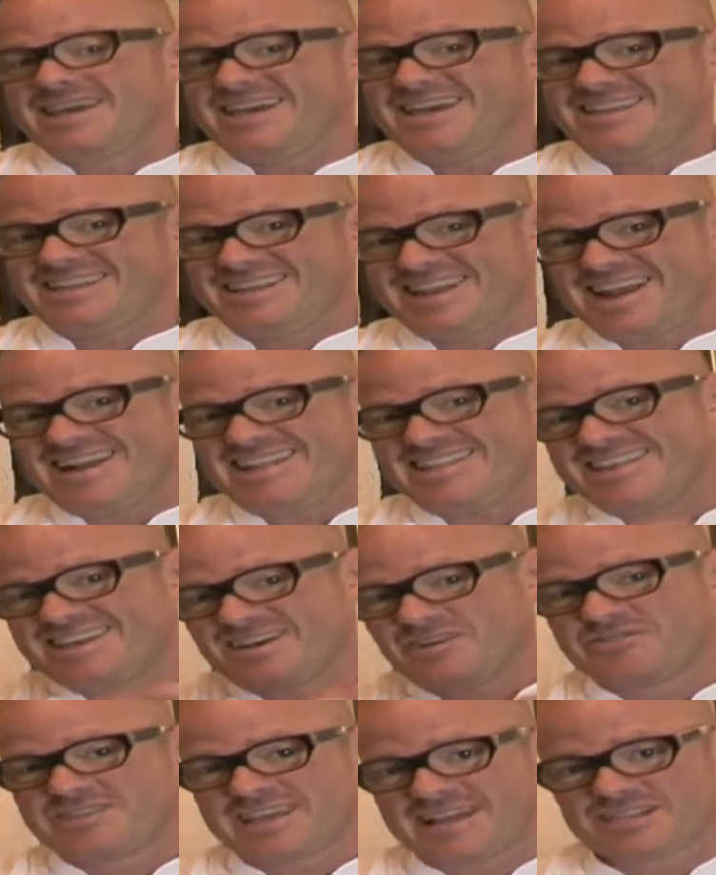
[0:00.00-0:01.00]
he did anything
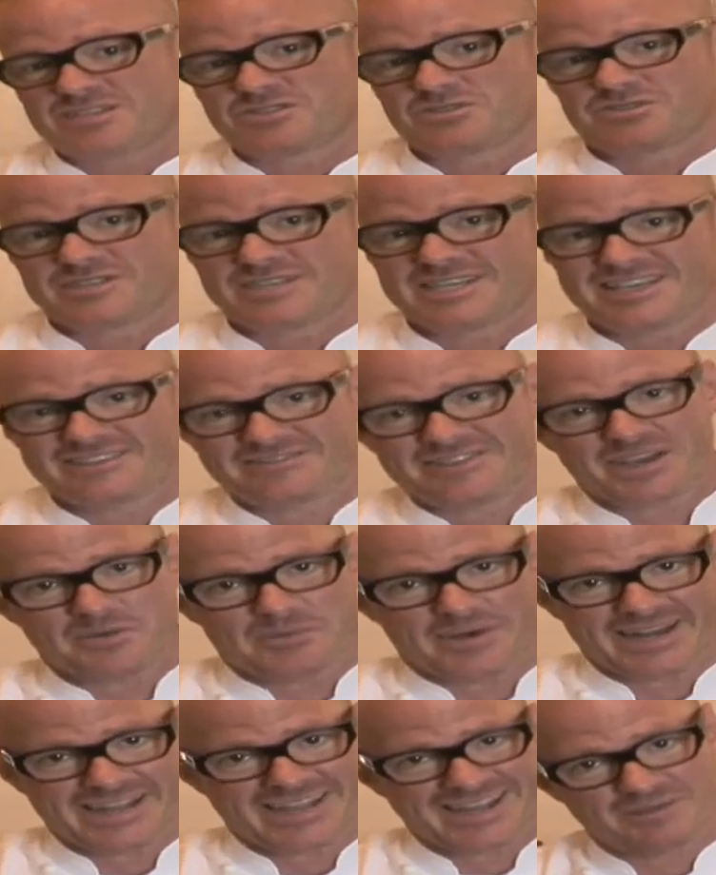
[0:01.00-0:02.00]
on national TV
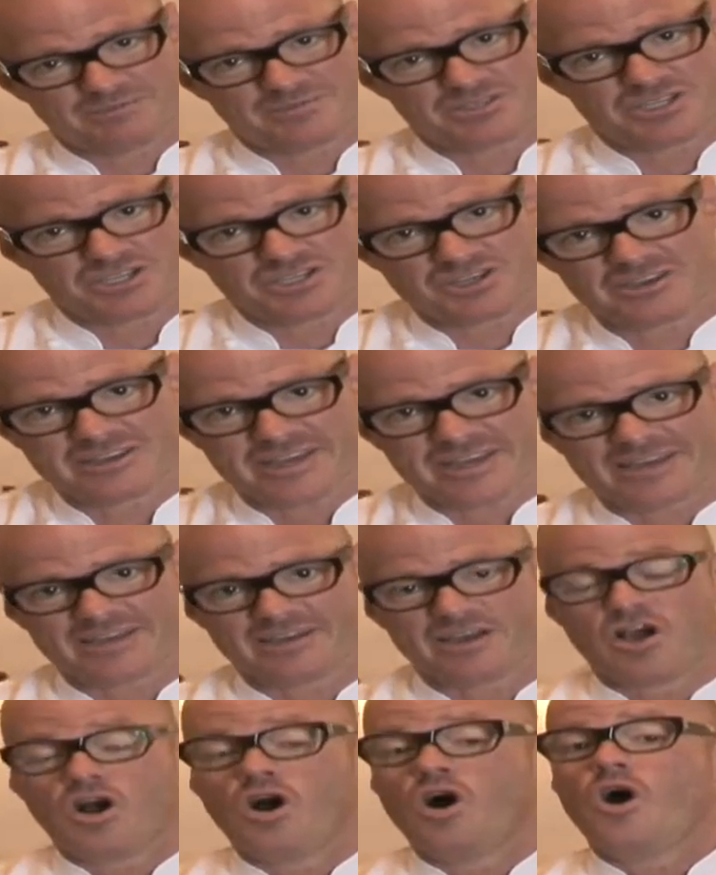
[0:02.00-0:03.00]
when it comes to cooking
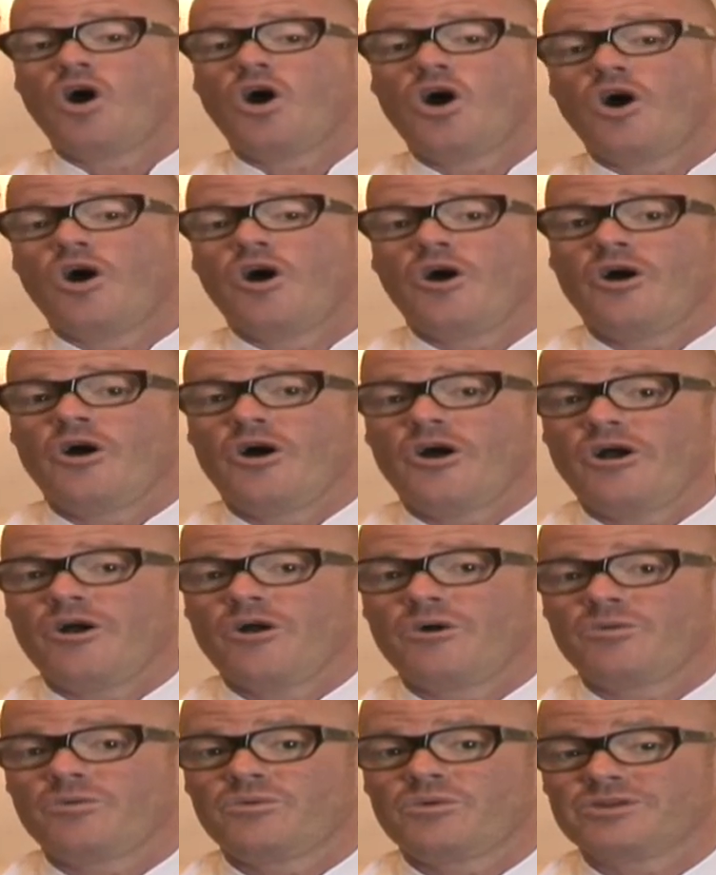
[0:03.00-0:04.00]

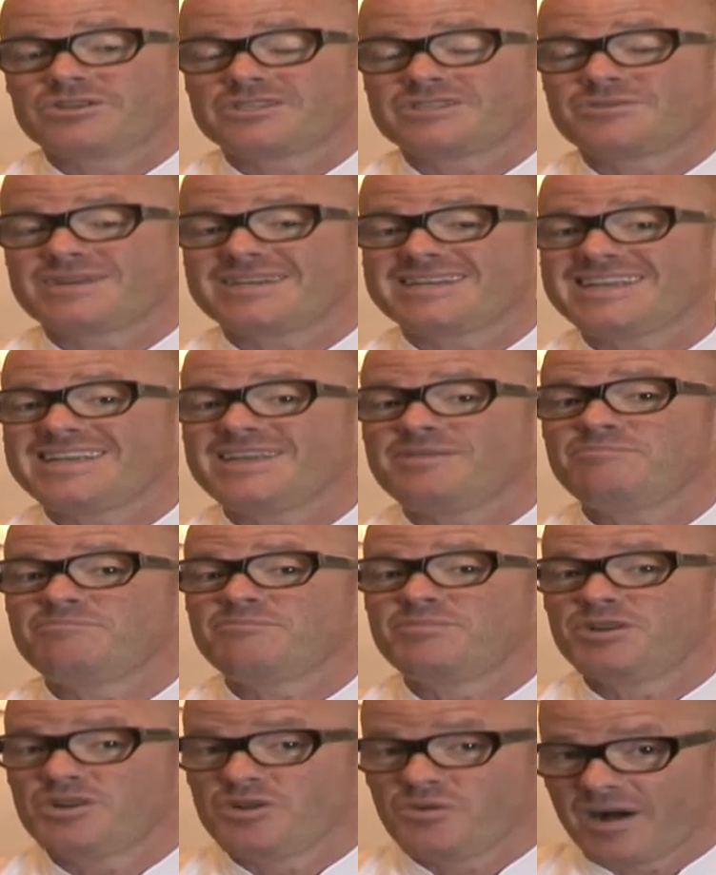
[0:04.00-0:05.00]
was when he
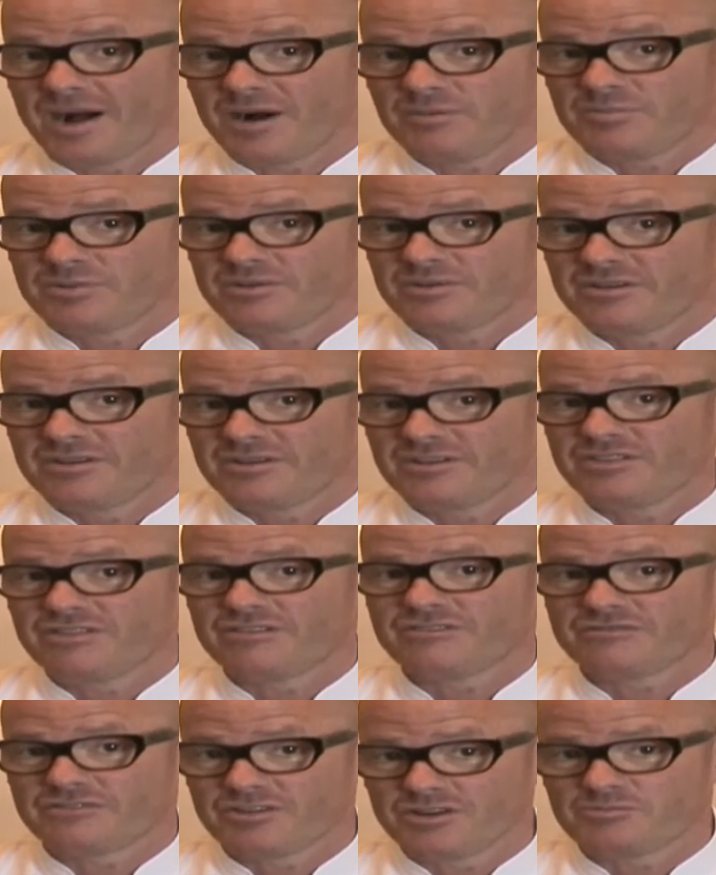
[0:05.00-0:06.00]
blew up the
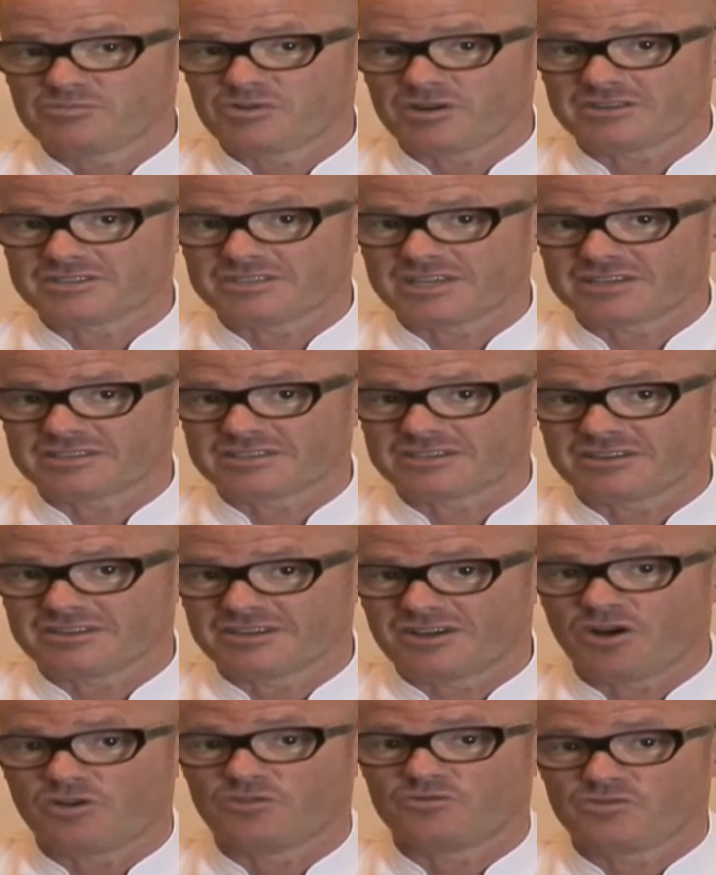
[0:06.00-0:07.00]
food processor
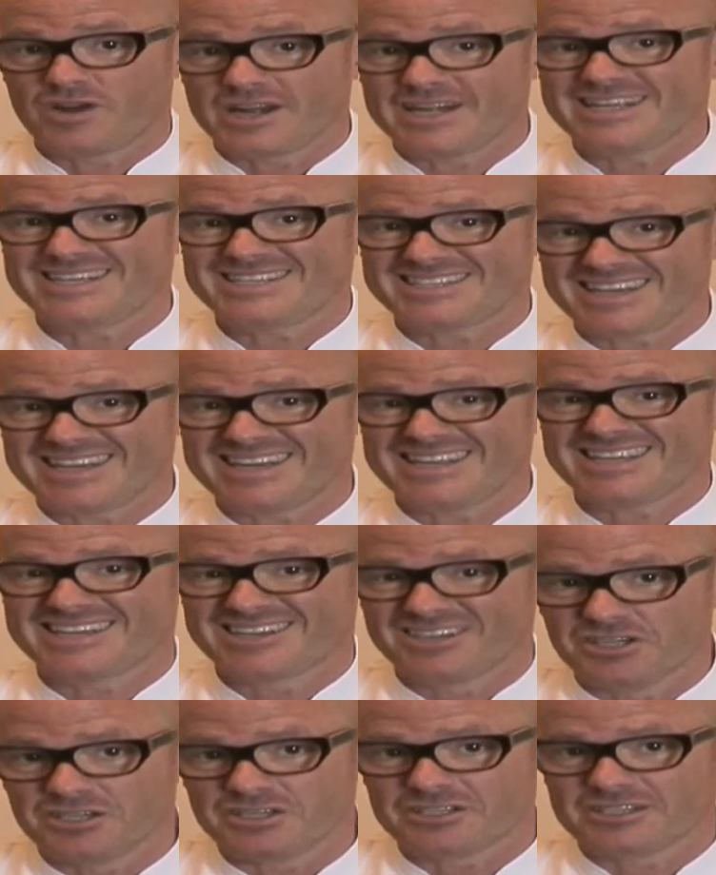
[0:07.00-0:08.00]
on Ready Steady
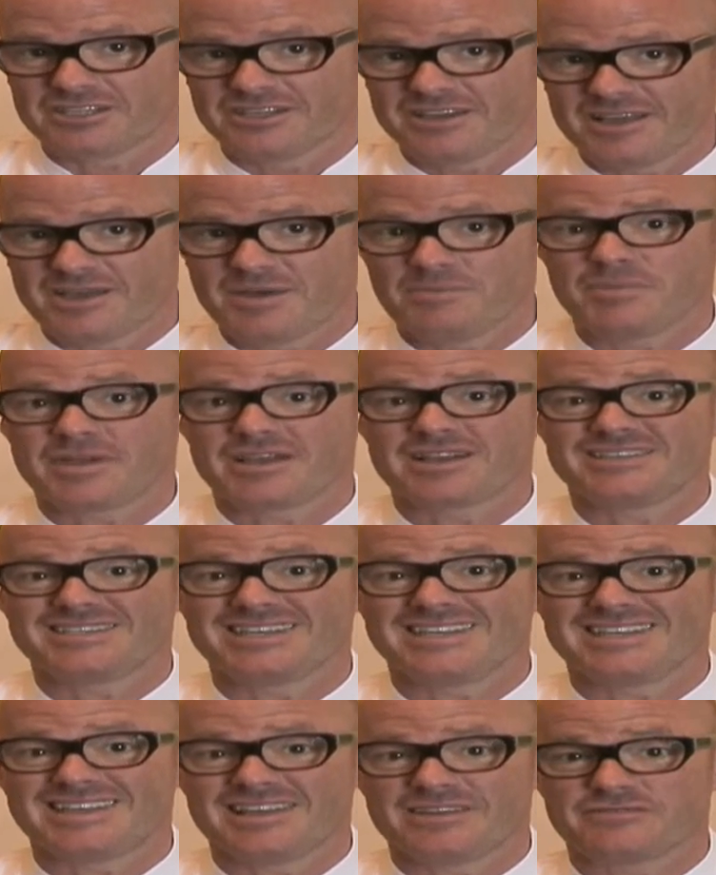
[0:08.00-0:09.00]
Cook because
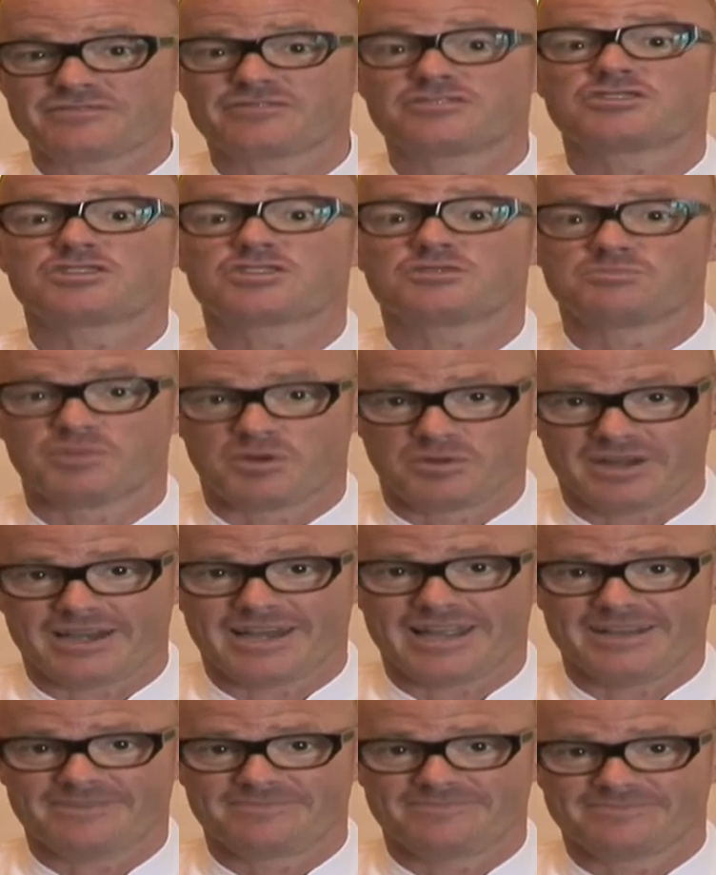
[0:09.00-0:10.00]
he left the spoon in
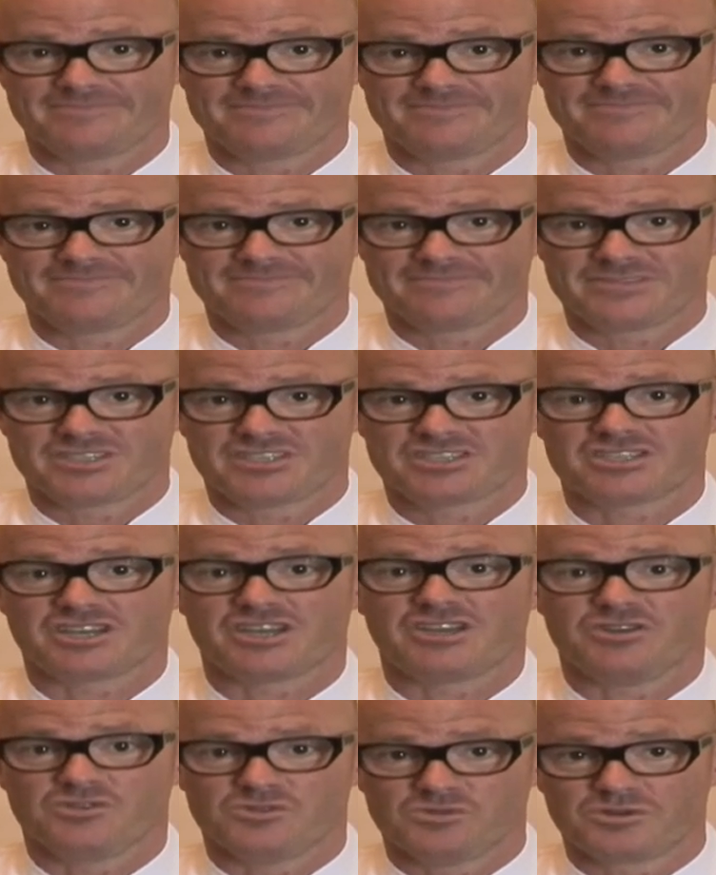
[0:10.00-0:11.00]
it. So
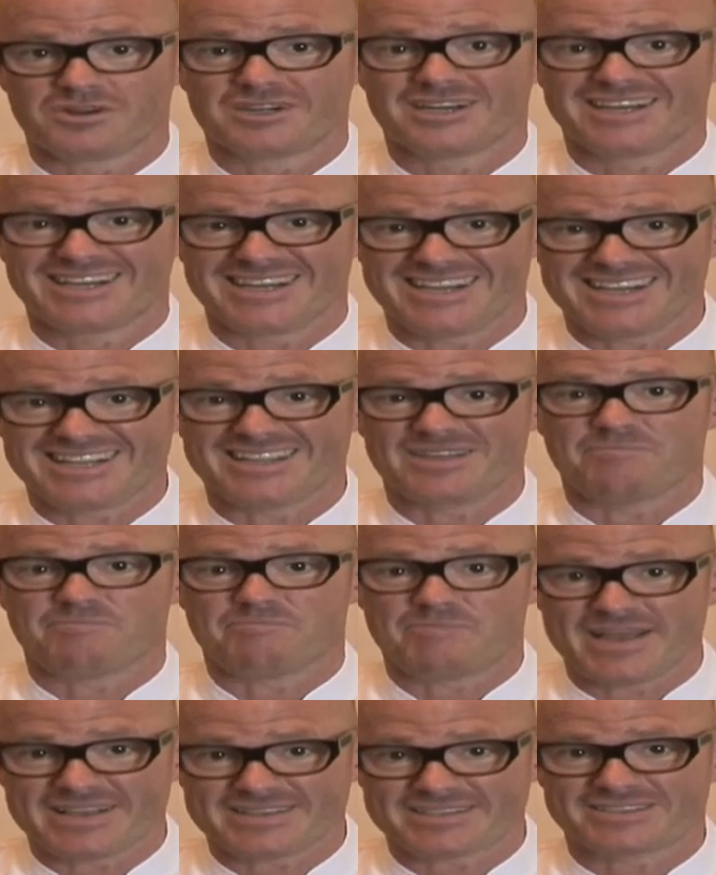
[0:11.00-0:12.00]
you're all going to need the
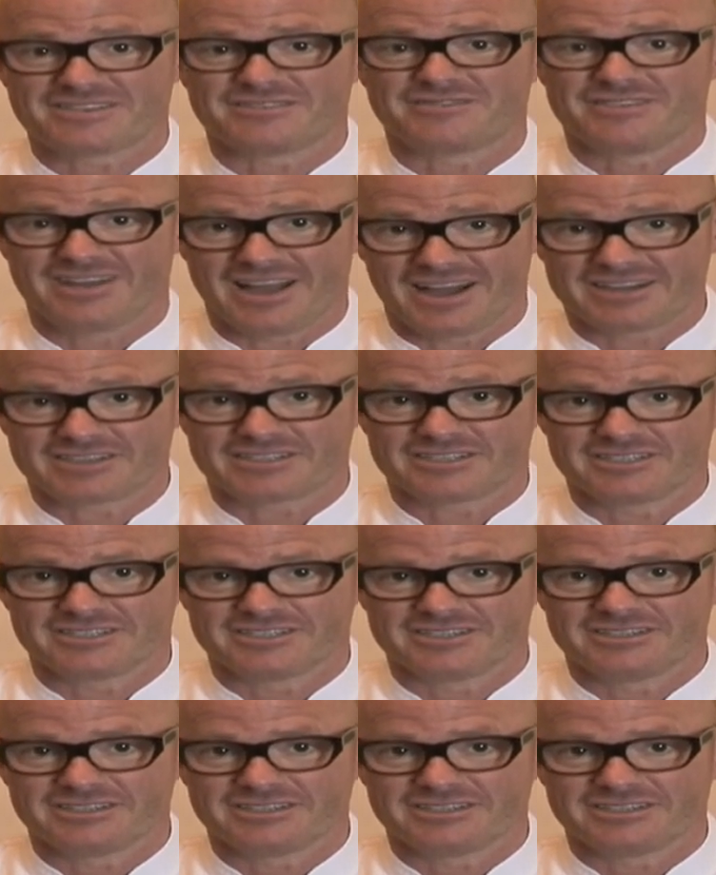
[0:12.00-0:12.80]
best of luck.